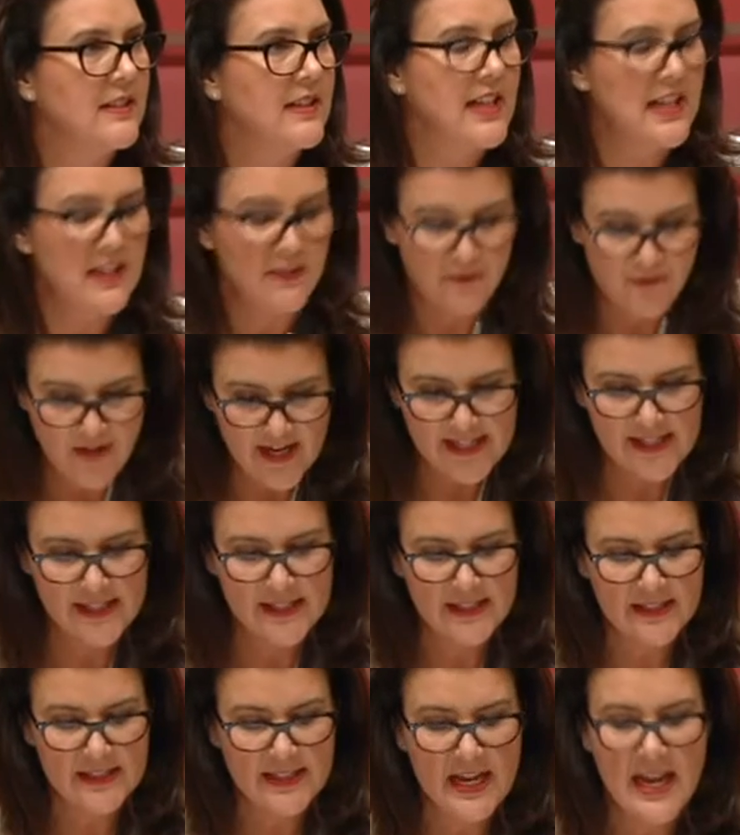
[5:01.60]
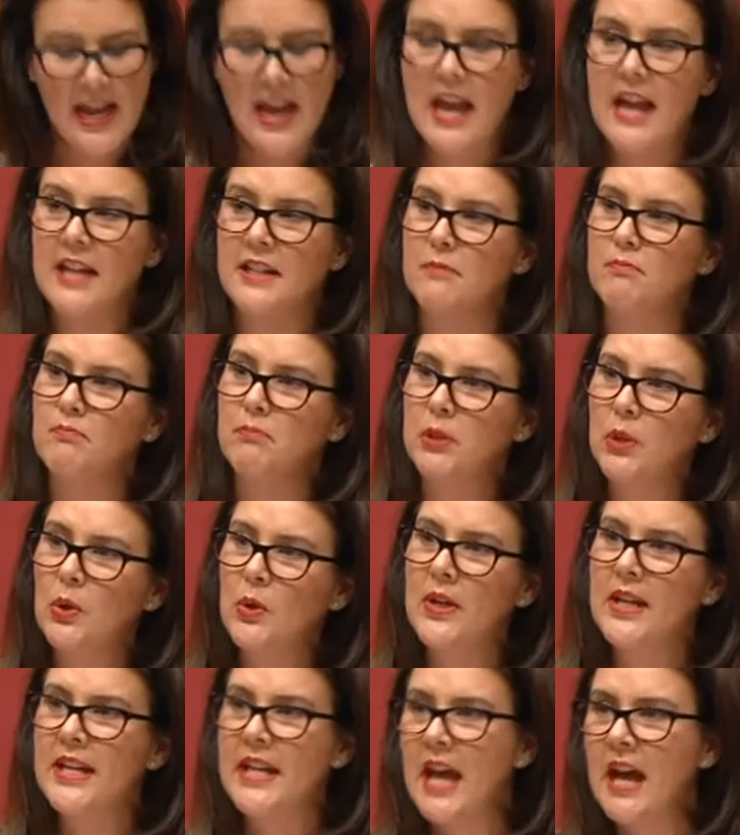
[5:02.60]
invested and
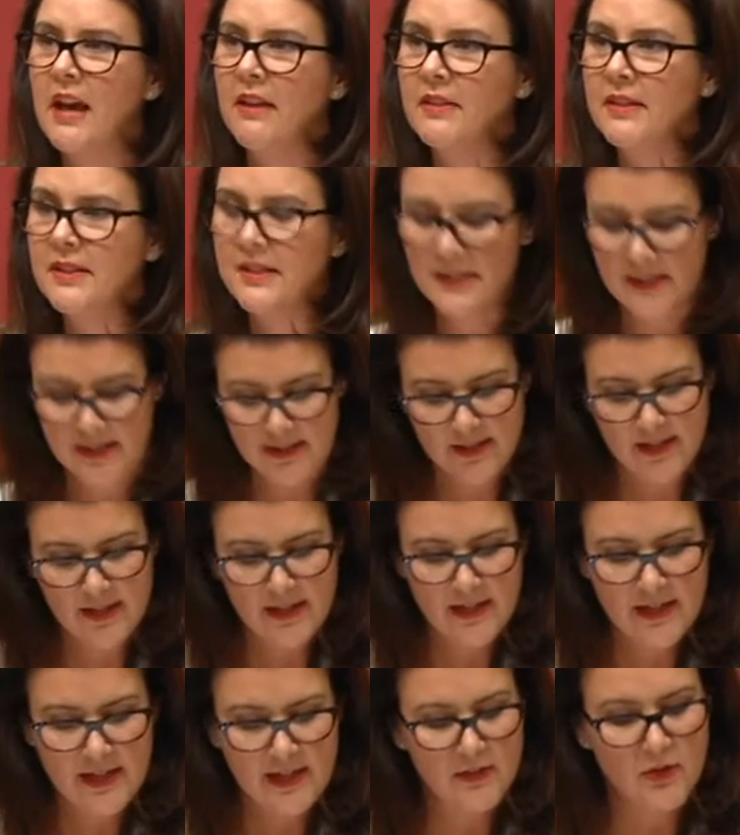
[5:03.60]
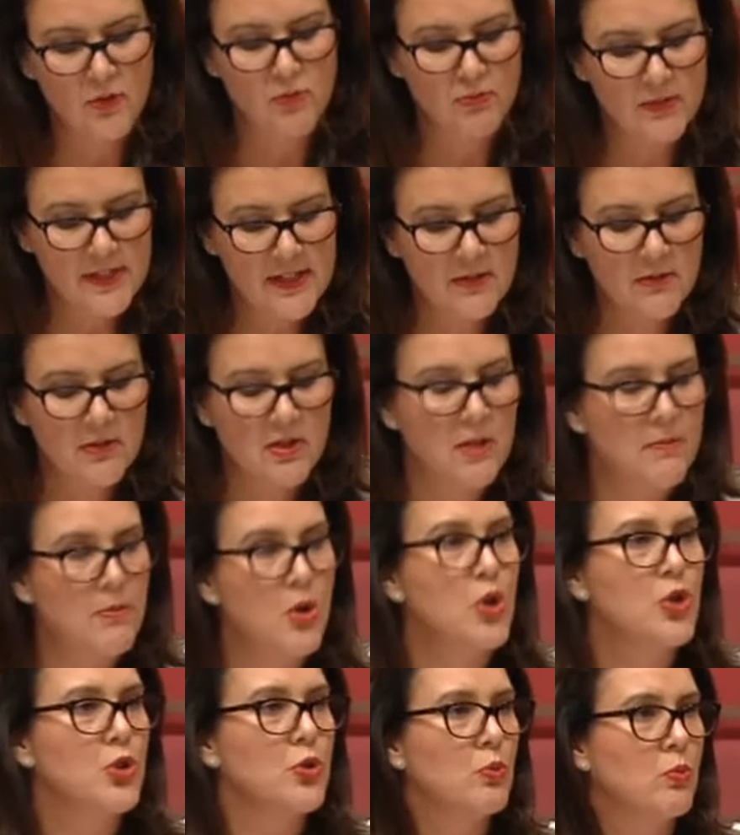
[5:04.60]
employed others in the real
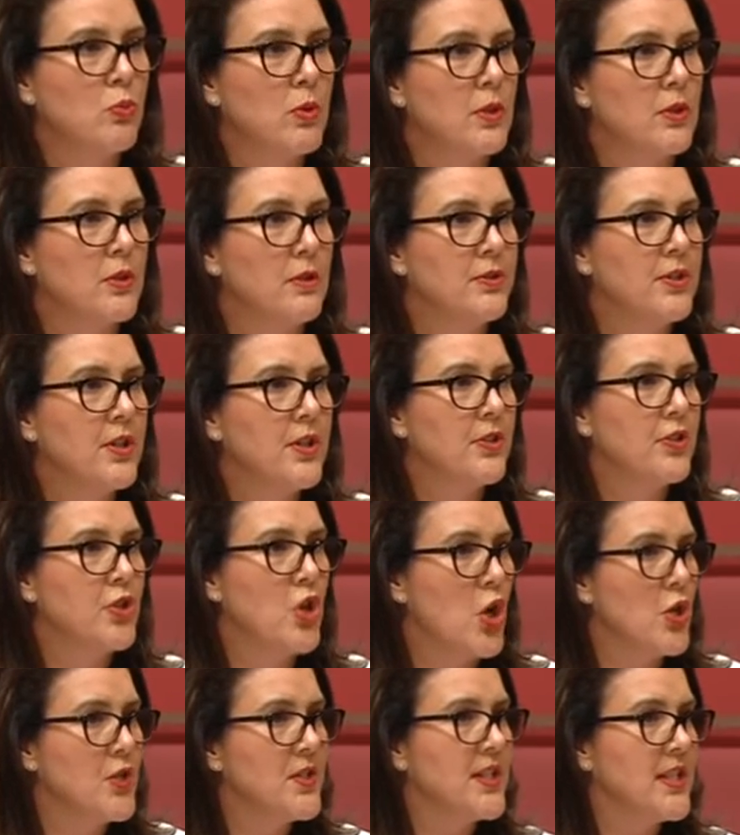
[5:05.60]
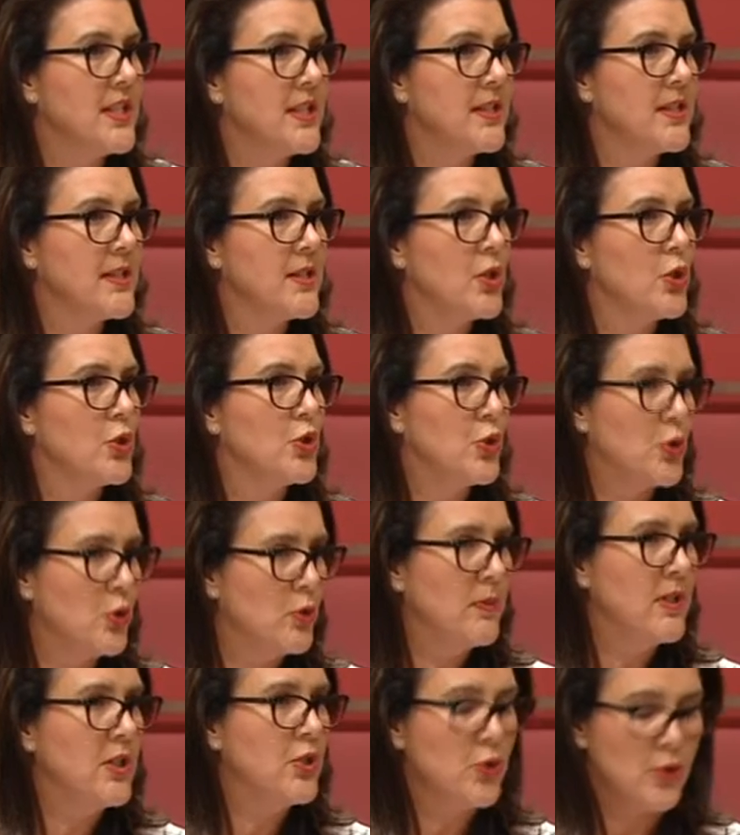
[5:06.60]
commercial world knows this to
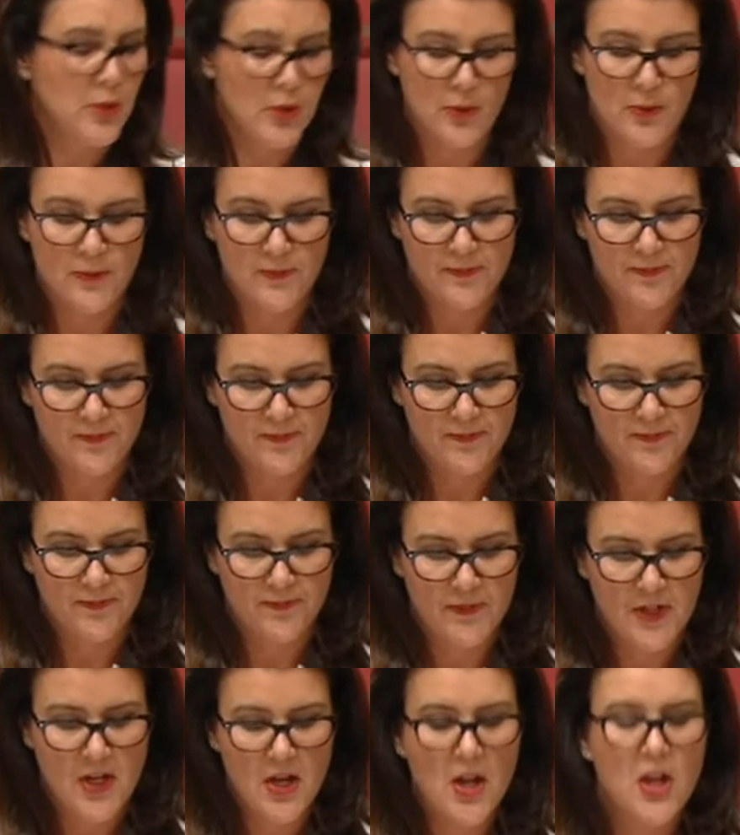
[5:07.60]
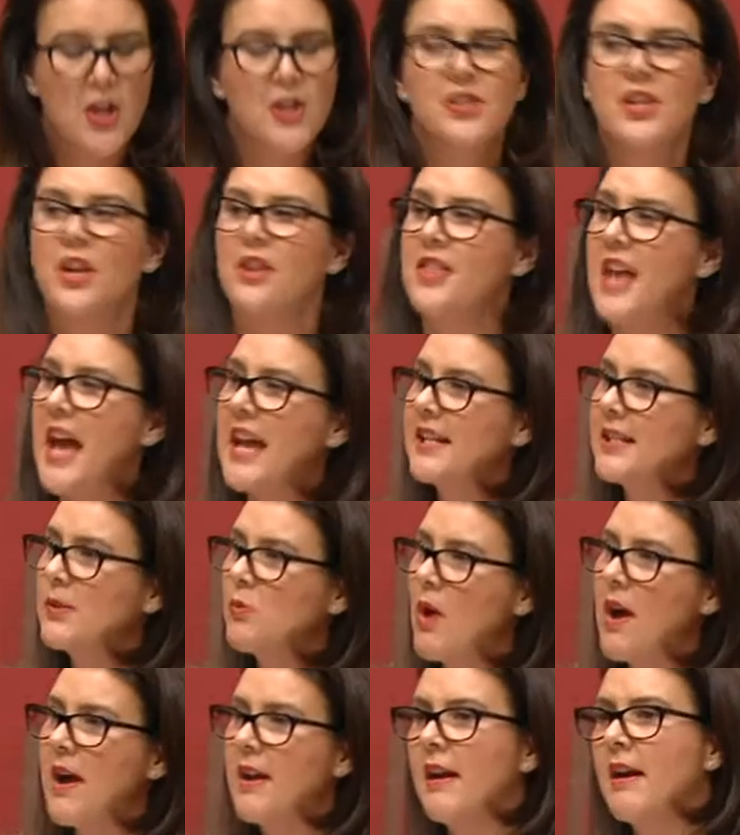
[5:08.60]
be true. So that is
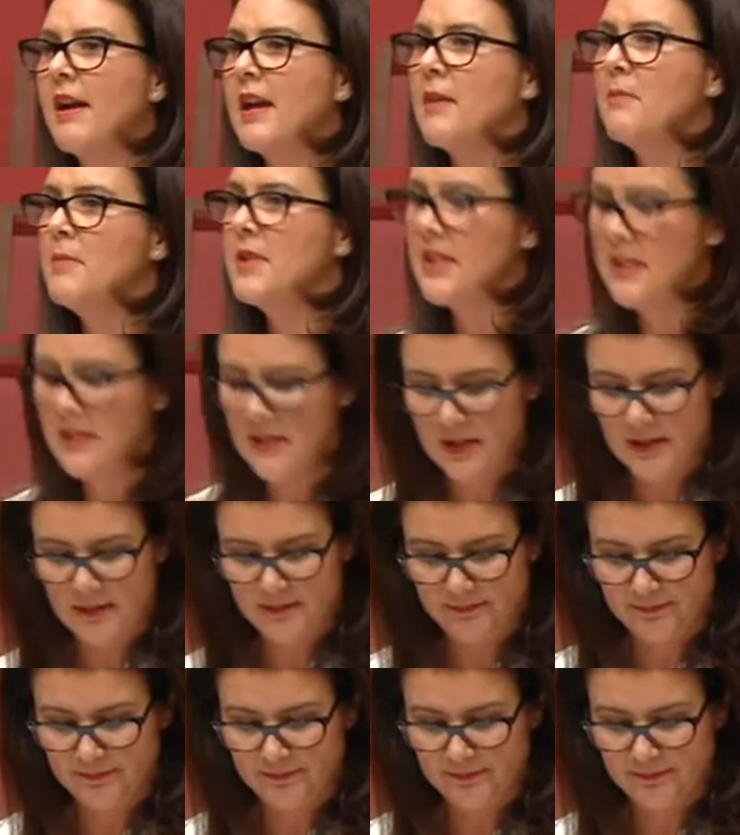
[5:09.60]
why I am here.